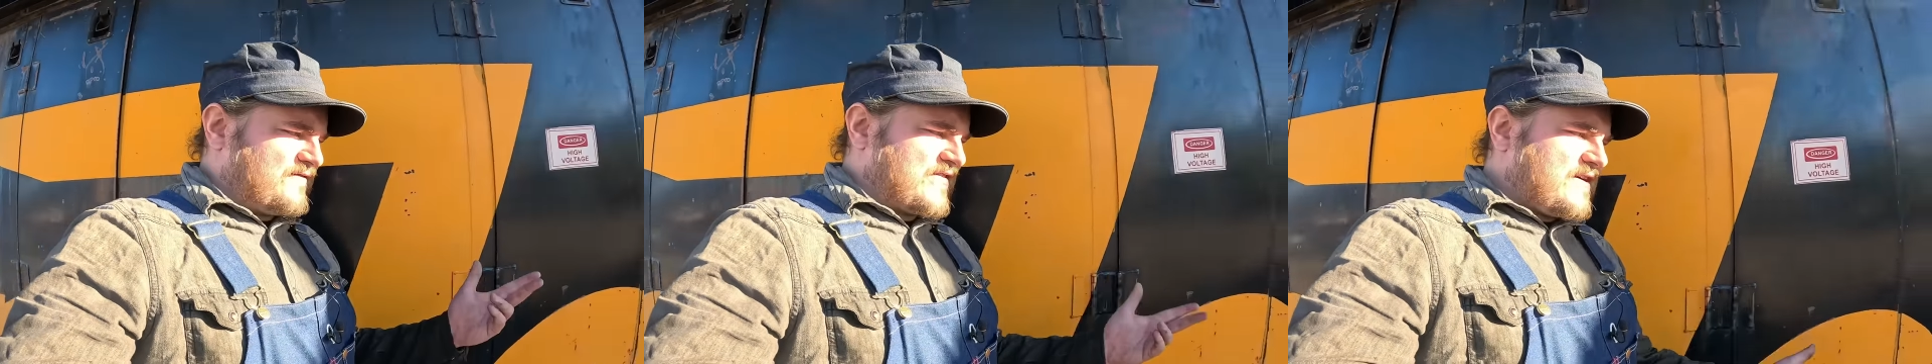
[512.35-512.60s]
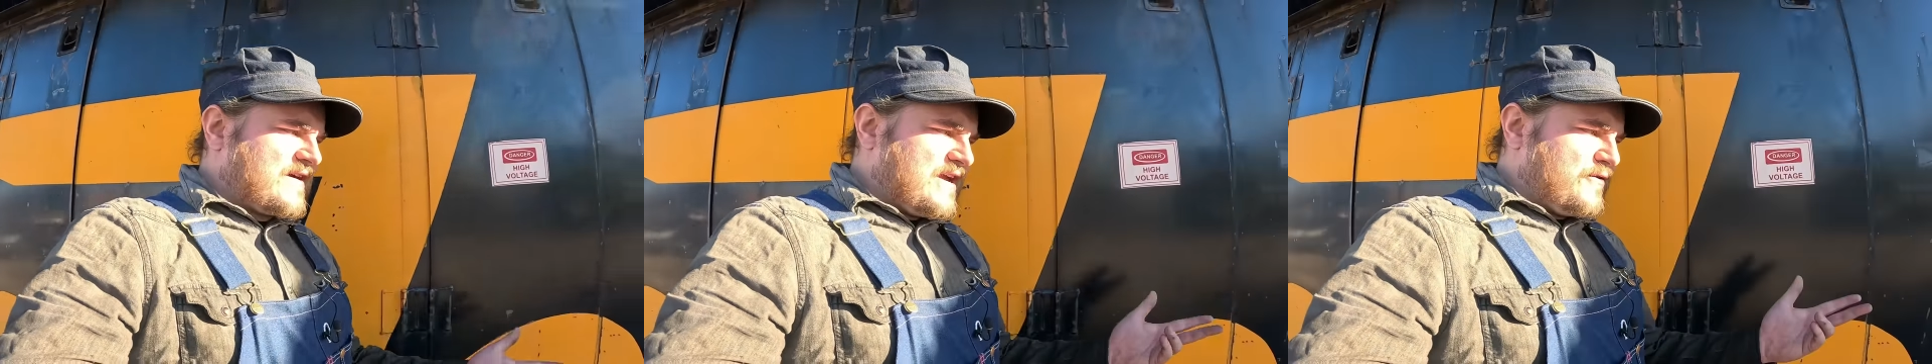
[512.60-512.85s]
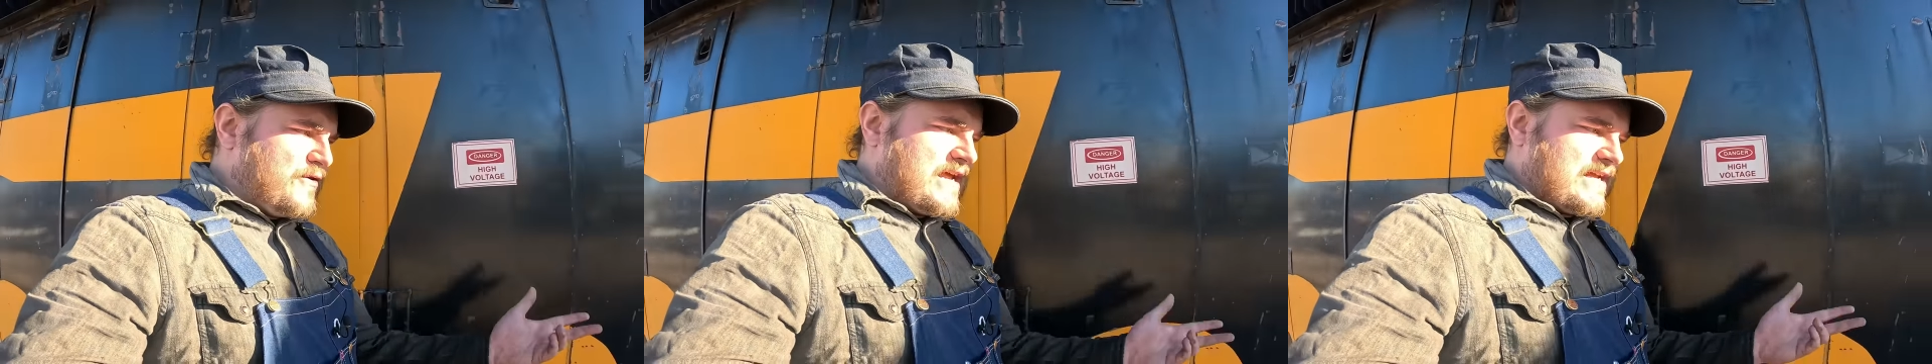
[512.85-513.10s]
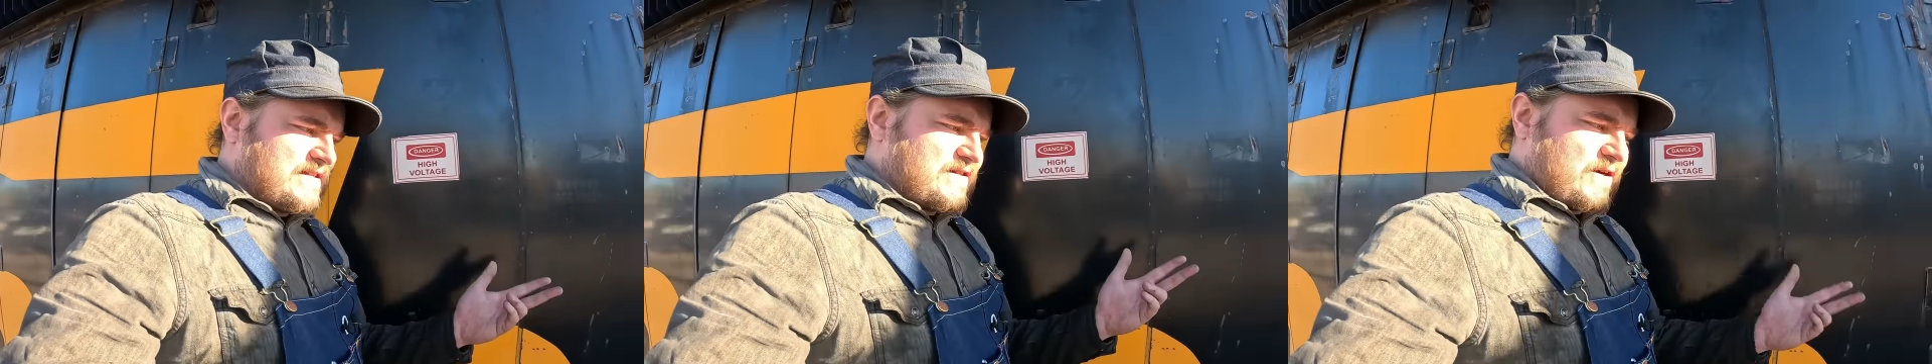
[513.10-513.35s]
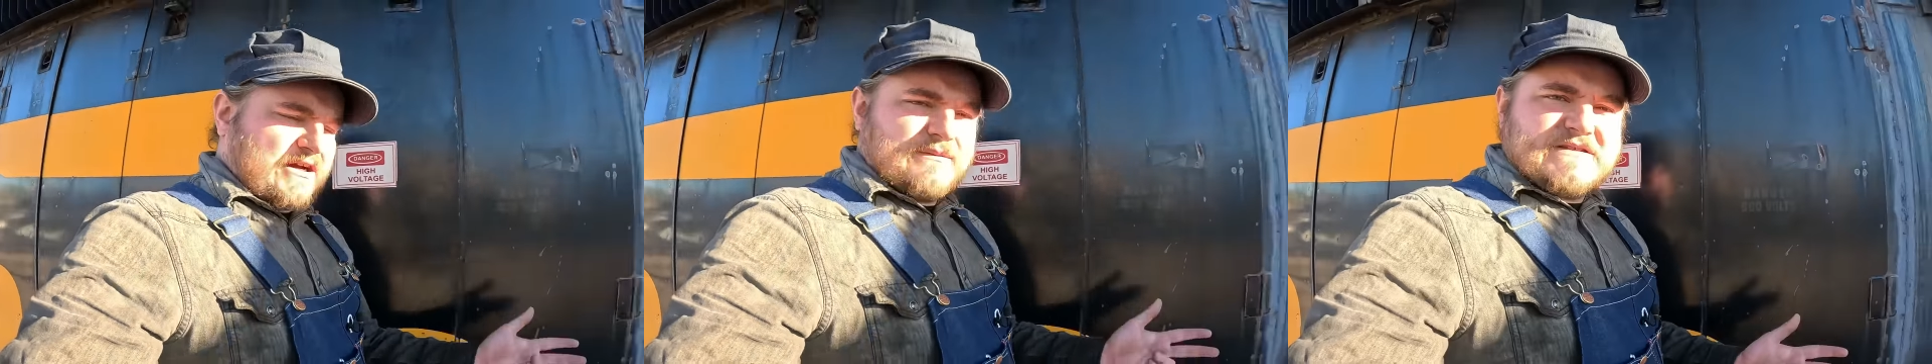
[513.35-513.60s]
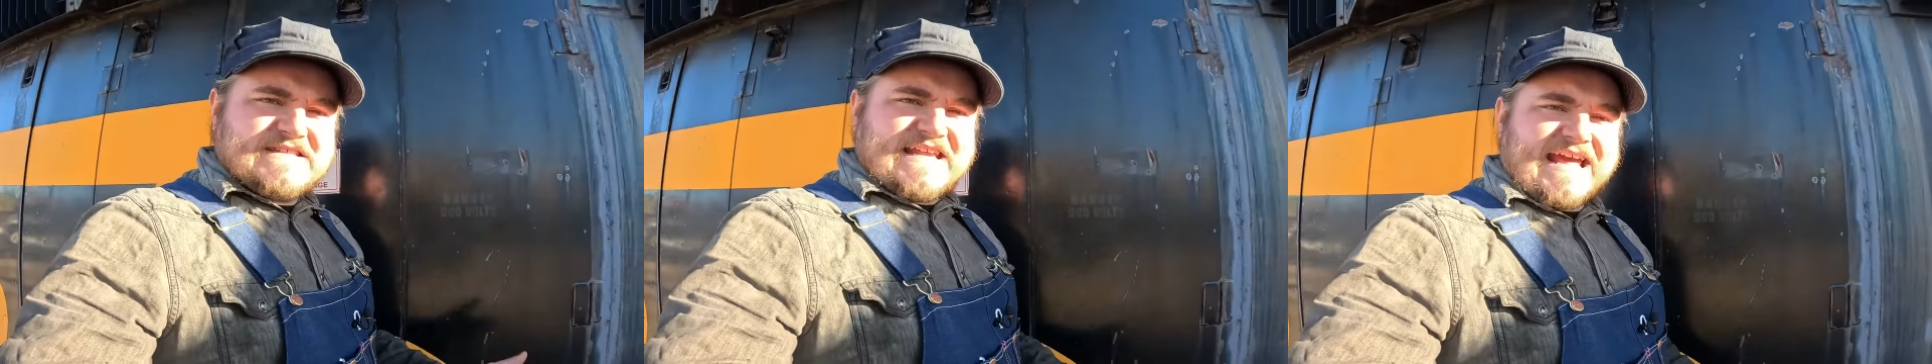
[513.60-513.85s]
very unique
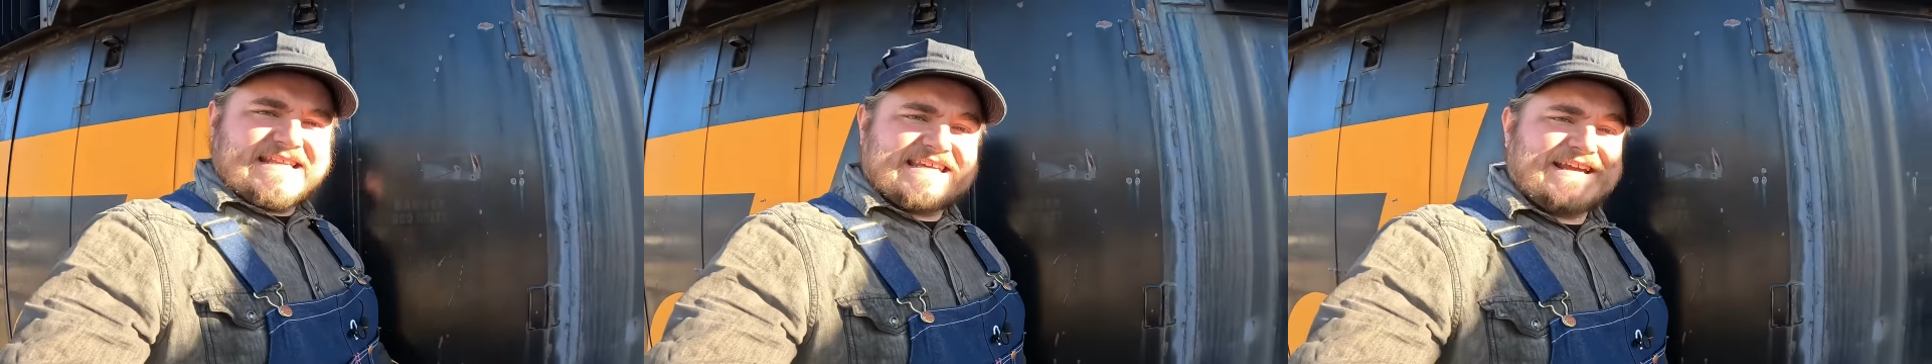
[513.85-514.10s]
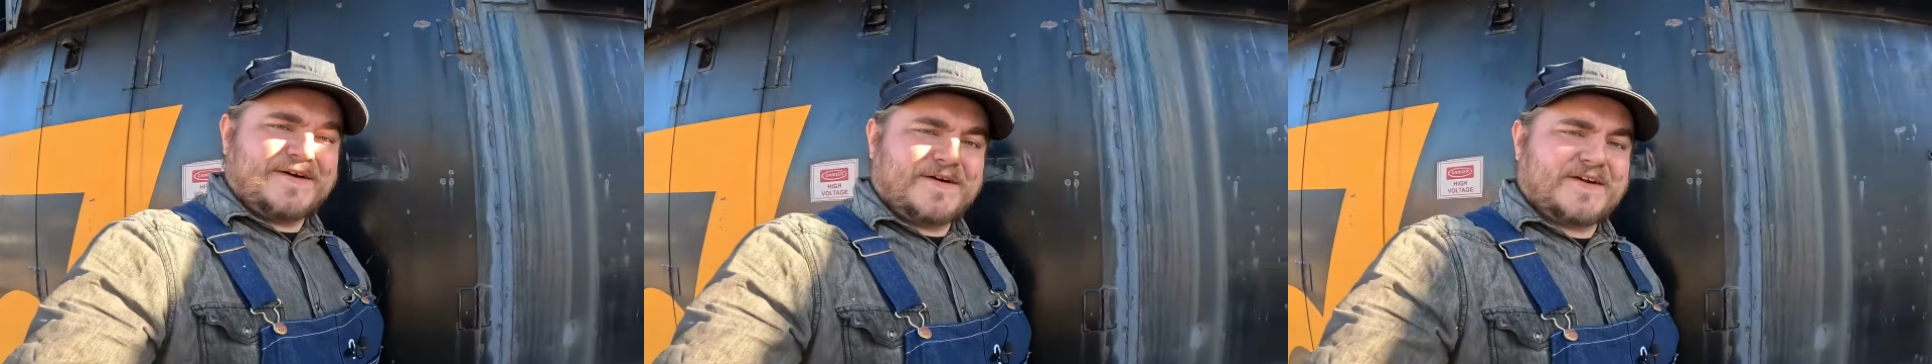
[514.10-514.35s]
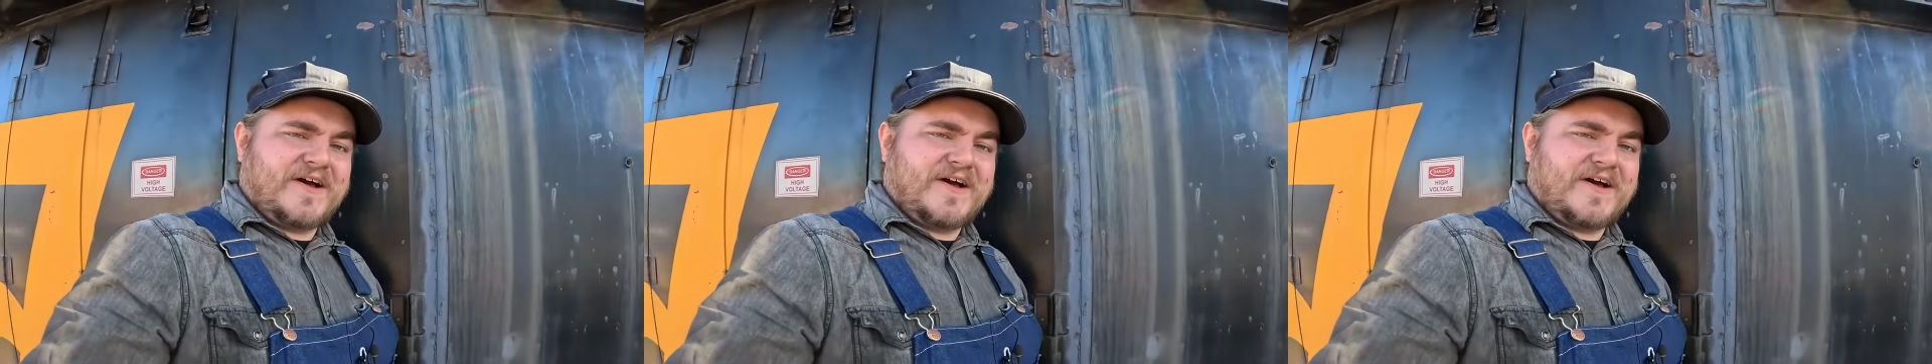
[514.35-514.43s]
circumstance here in